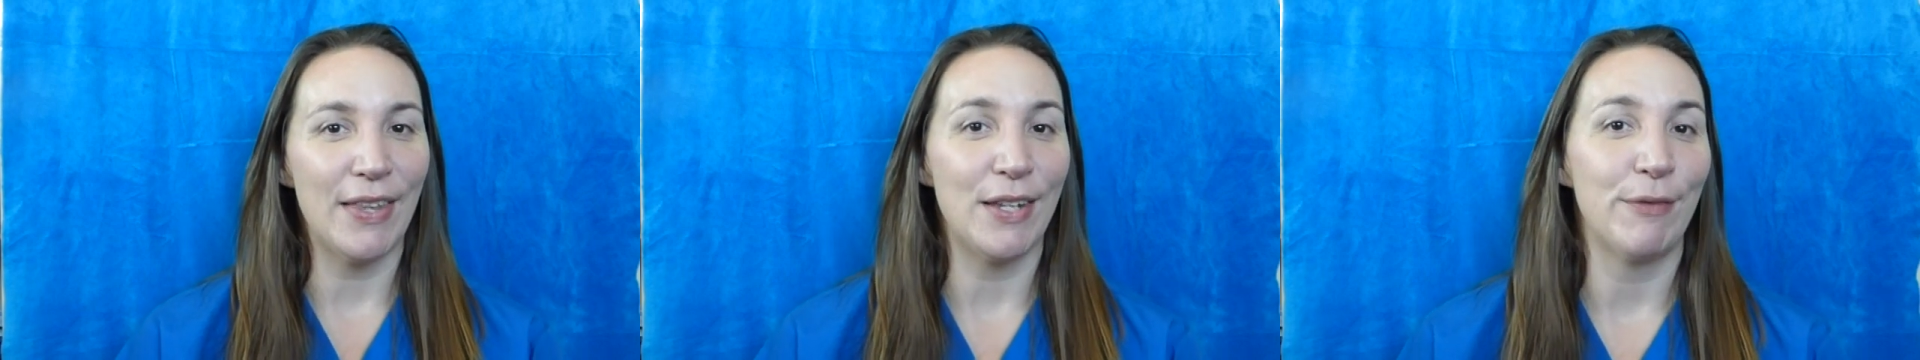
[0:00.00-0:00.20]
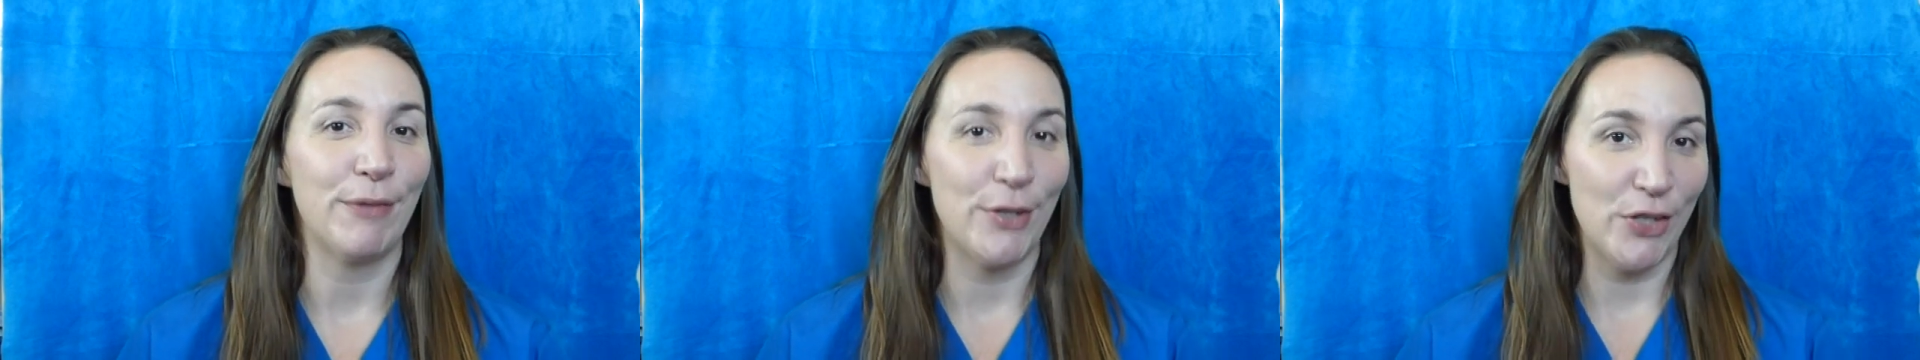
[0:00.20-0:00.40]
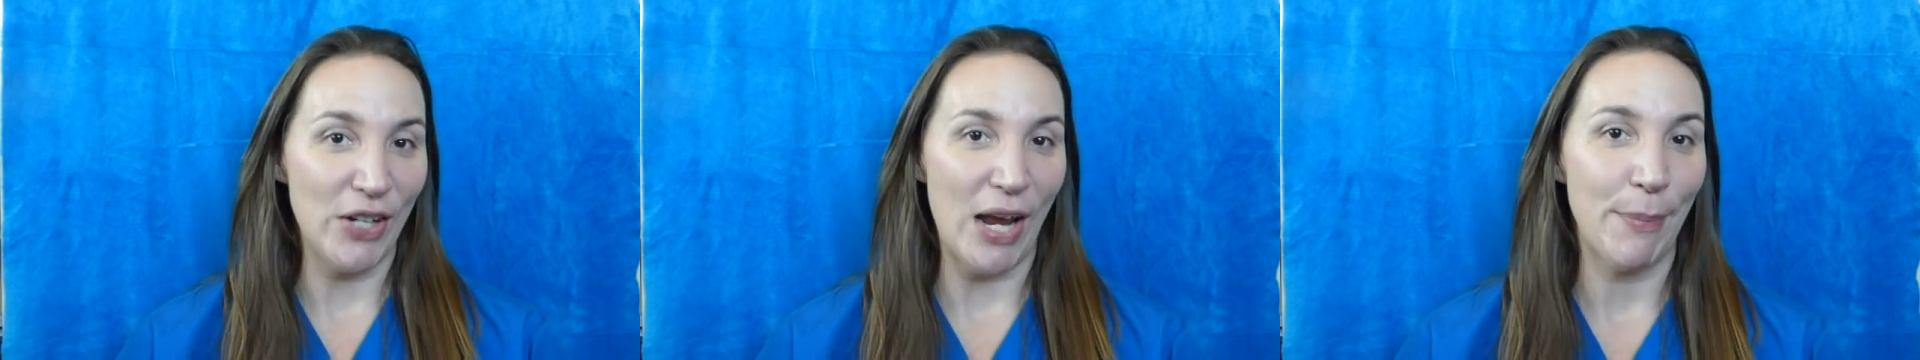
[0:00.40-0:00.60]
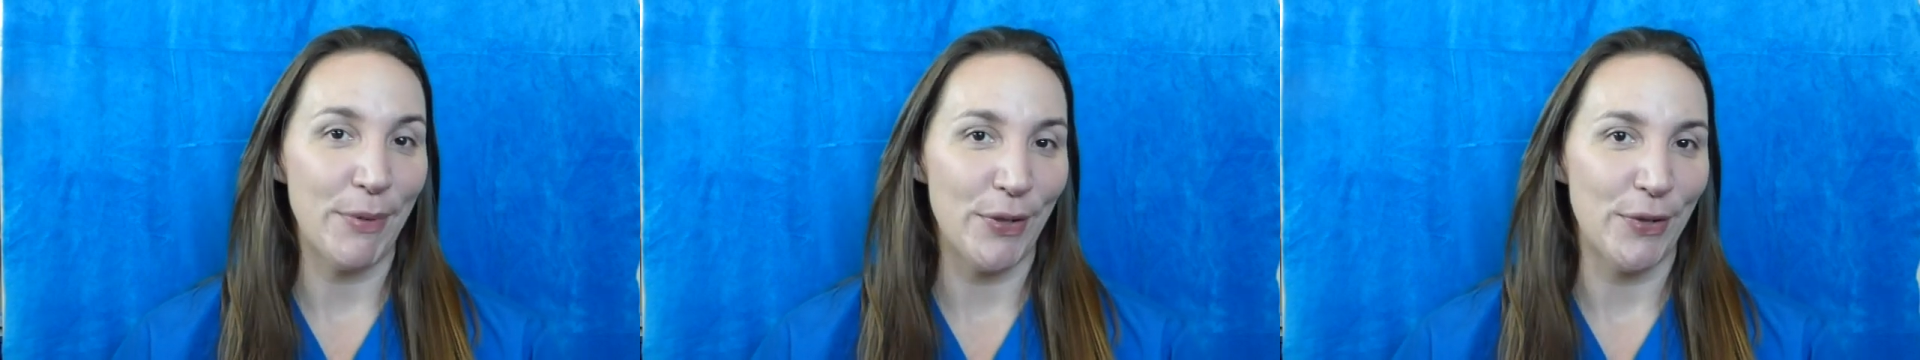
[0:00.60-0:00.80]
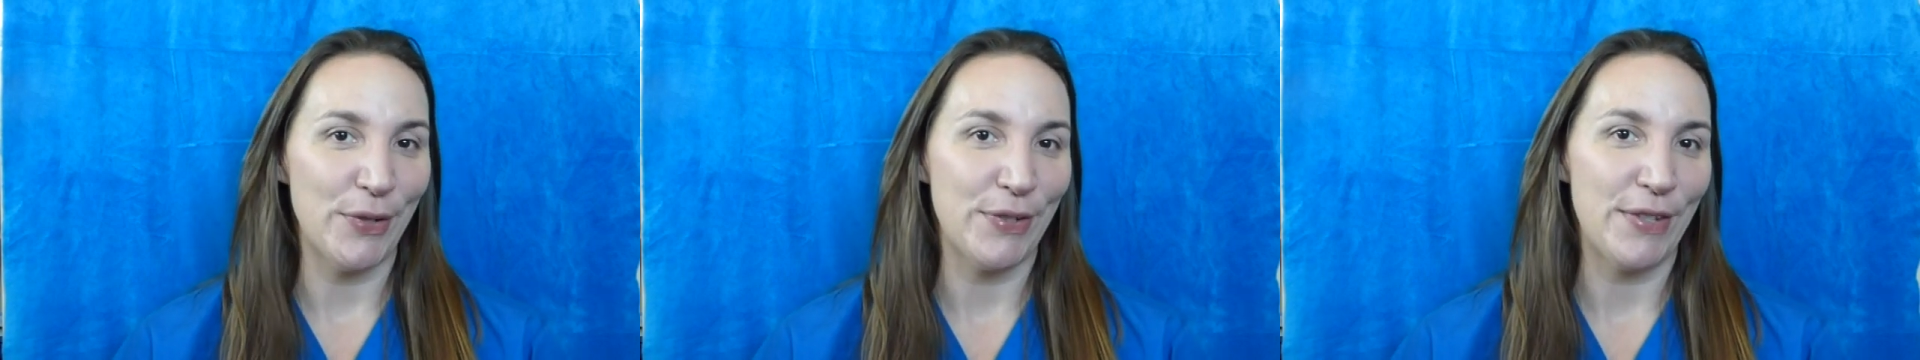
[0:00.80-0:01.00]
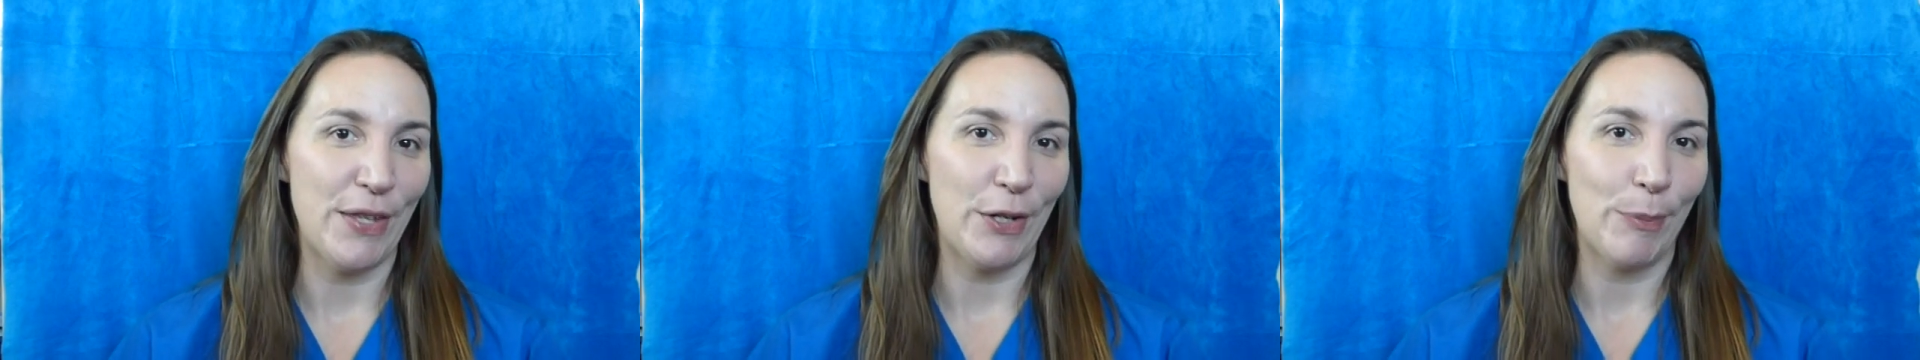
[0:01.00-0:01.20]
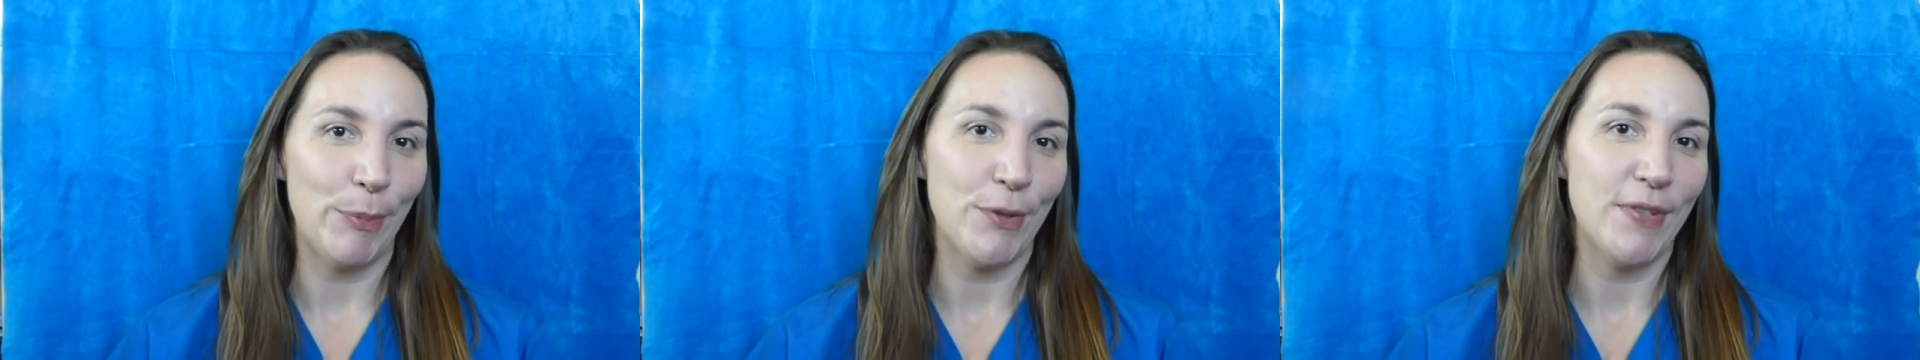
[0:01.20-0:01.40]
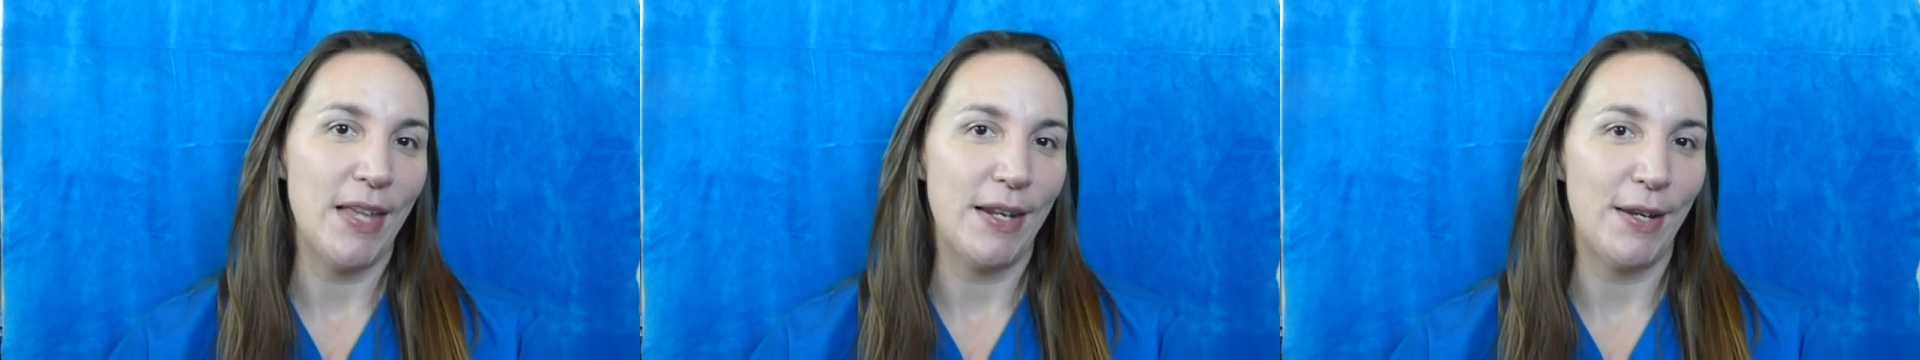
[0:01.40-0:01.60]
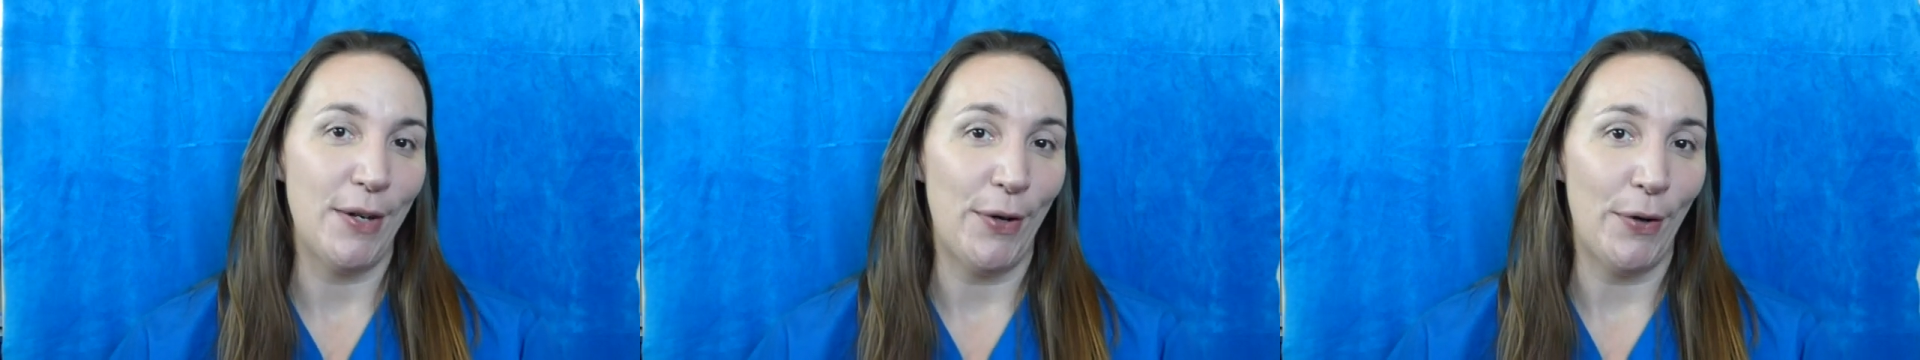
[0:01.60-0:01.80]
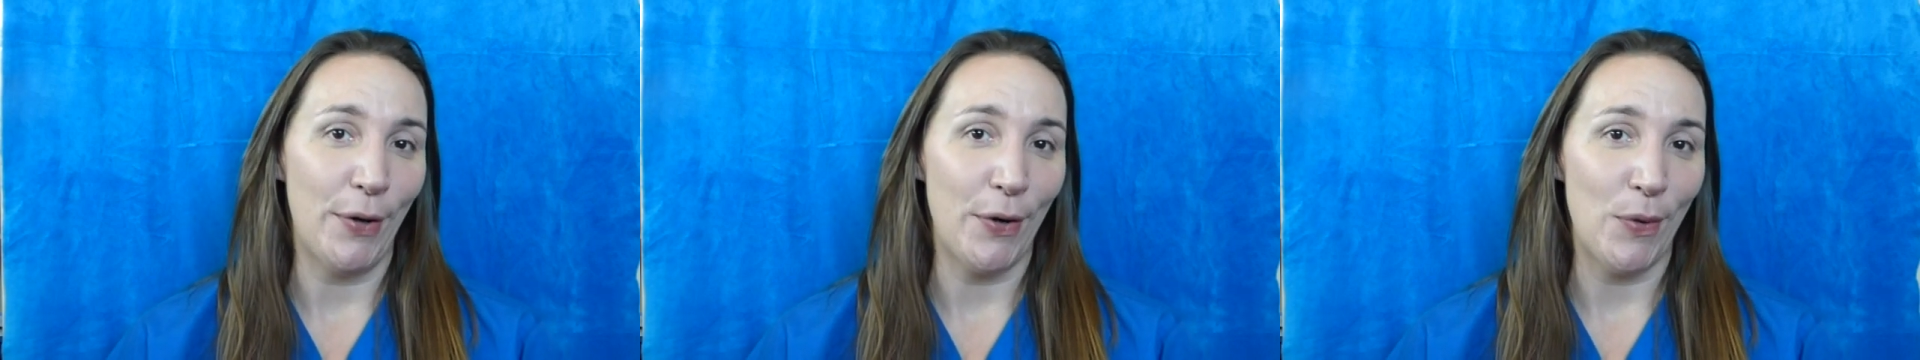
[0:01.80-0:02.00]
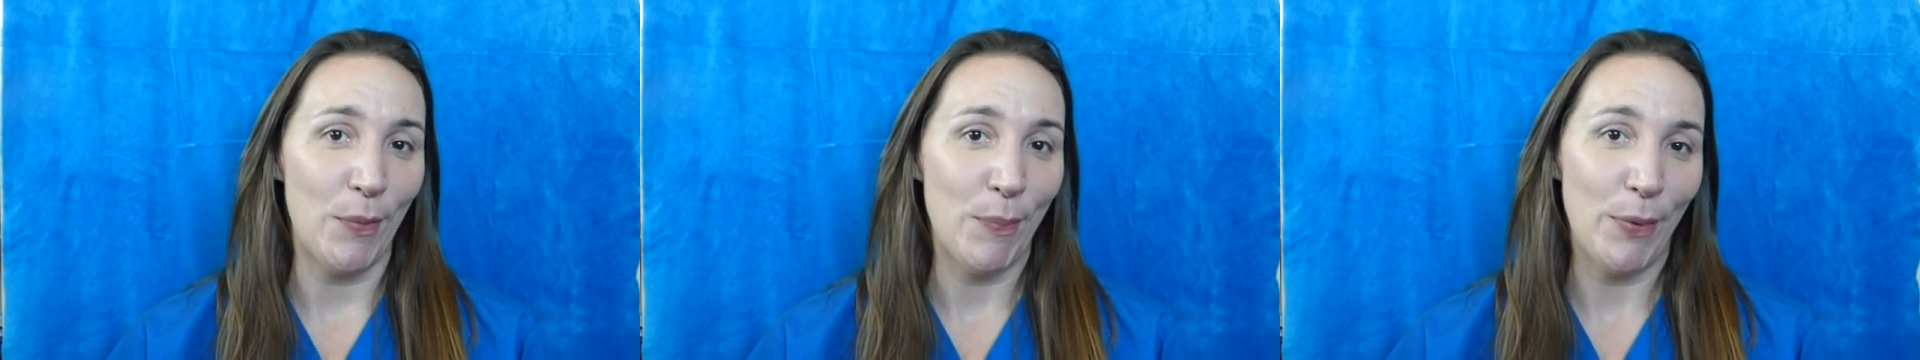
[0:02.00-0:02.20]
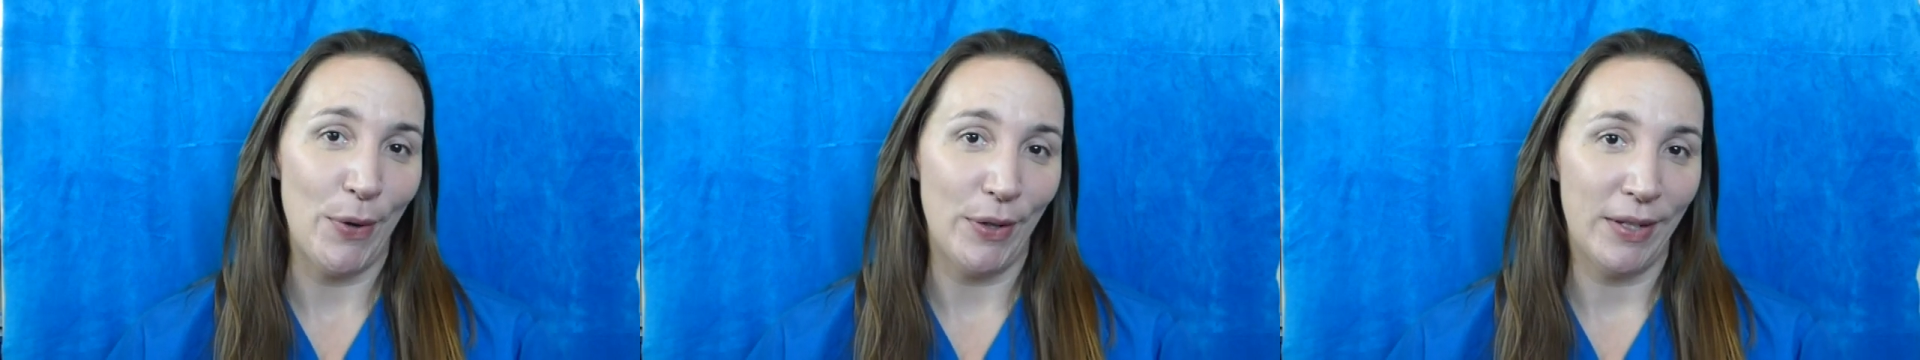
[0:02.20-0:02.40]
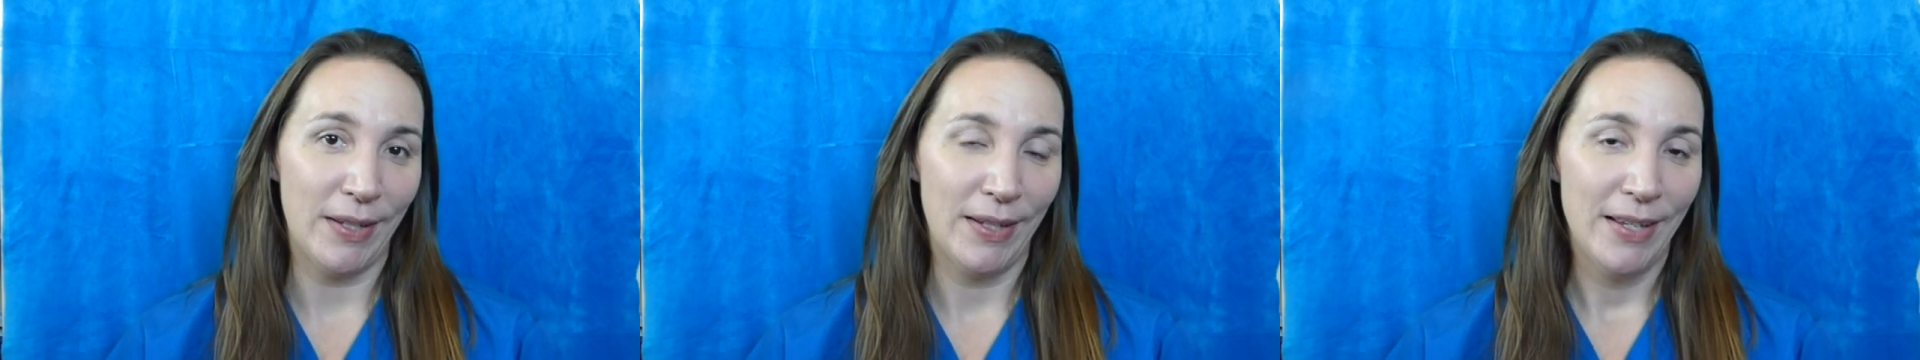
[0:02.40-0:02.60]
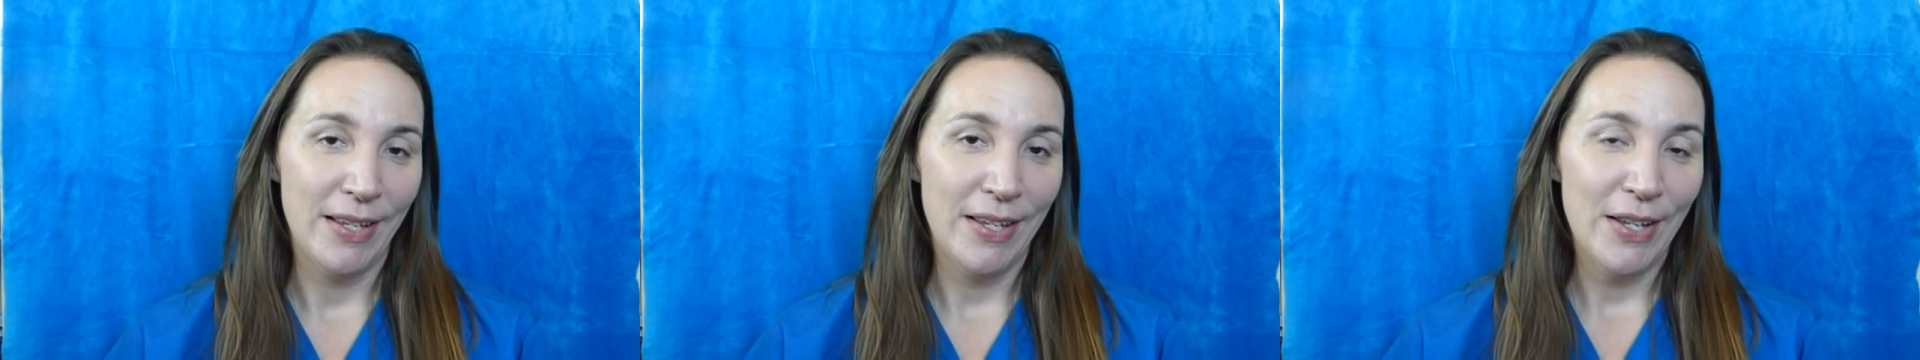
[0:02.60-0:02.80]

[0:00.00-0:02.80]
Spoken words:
the different chapters that are presented in our new book.